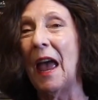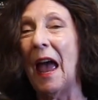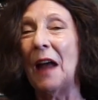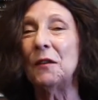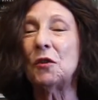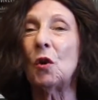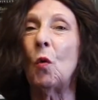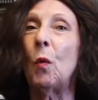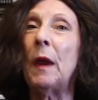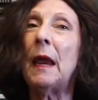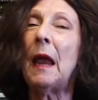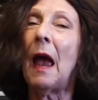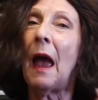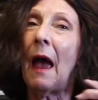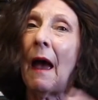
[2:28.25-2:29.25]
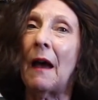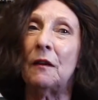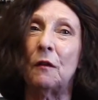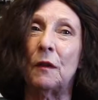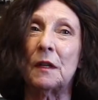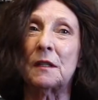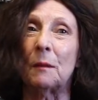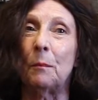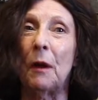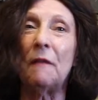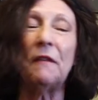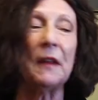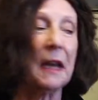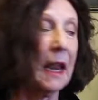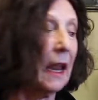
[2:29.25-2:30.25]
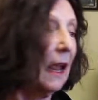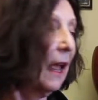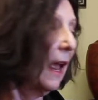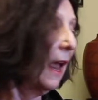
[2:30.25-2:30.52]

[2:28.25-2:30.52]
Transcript: And so we had this epiphany